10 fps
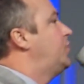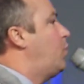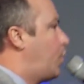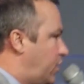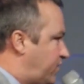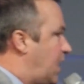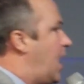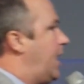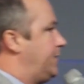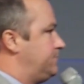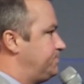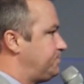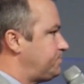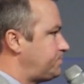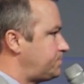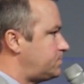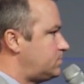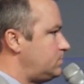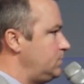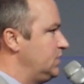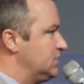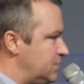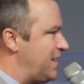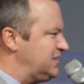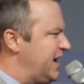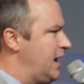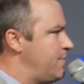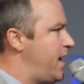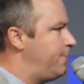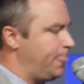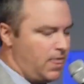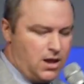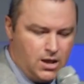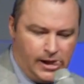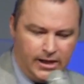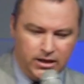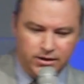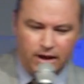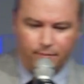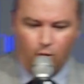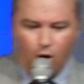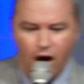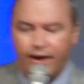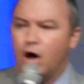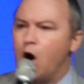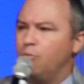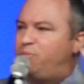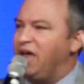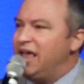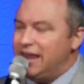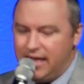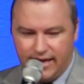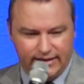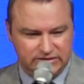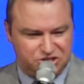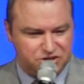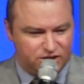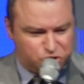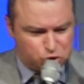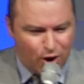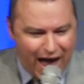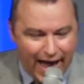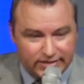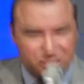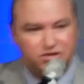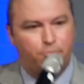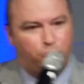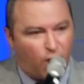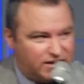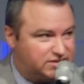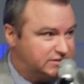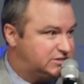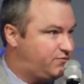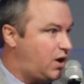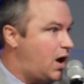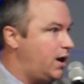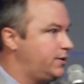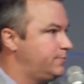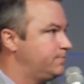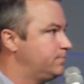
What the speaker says: the Word of God. Somebody say amen. Amen. Number one, obedience attracts the presence of God.